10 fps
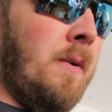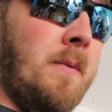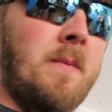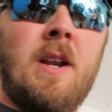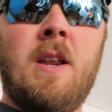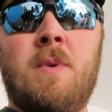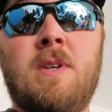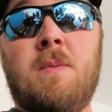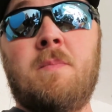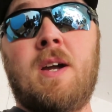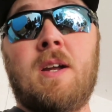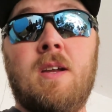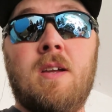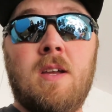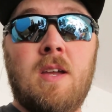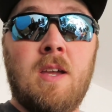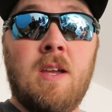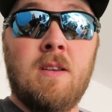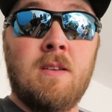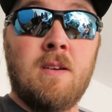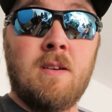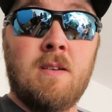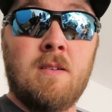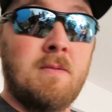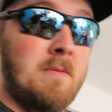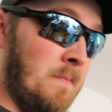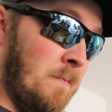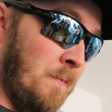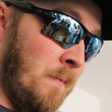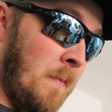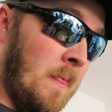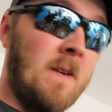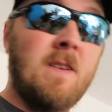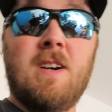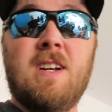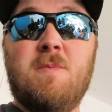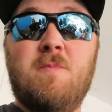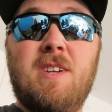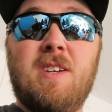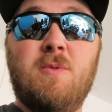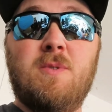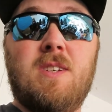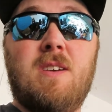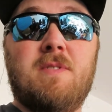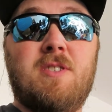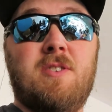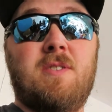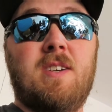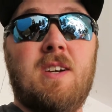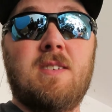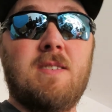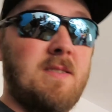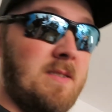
anyways, I'm back, and I got some really cool stuff to show you guys.